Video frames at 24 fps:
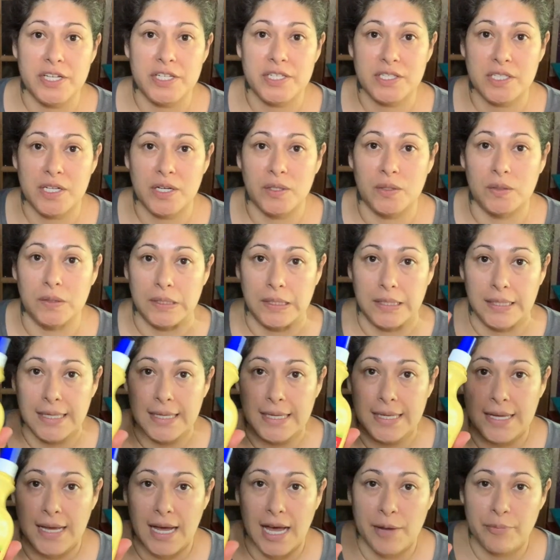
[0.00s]
So
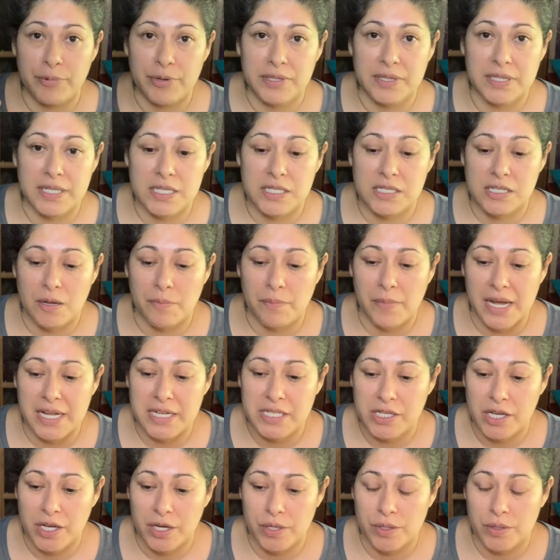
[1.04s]
I put this on my
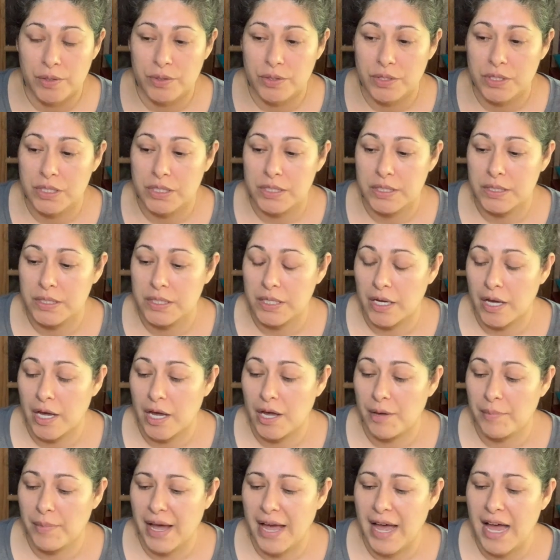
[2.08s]
toast.
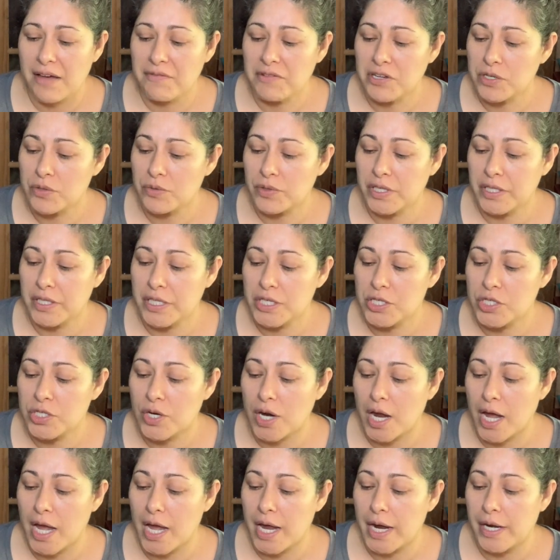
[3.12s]
I haven't really
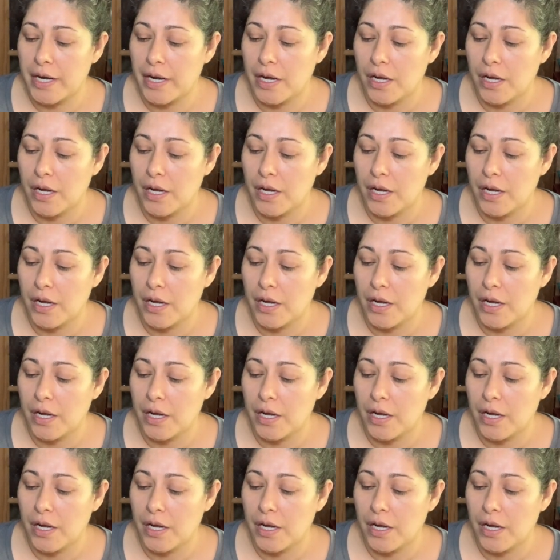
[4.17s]
tried